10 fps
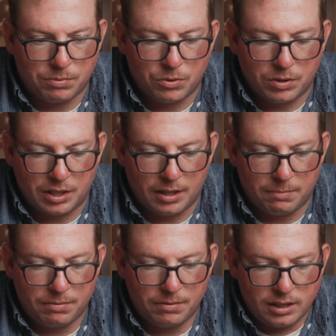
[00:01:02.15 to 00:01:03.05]
pull one
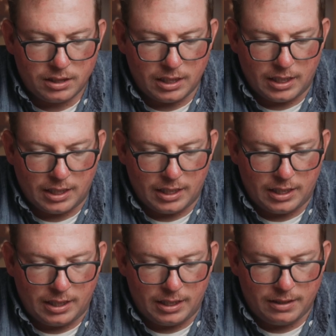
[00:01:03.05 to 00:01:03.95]
up that
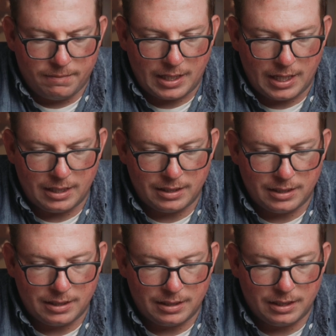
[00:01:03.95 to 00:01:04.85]
I
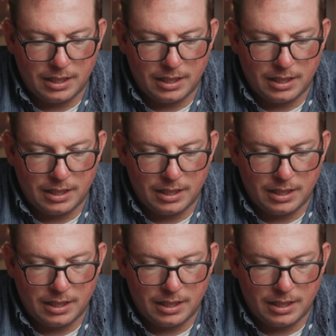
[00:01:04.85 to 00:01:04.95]
edited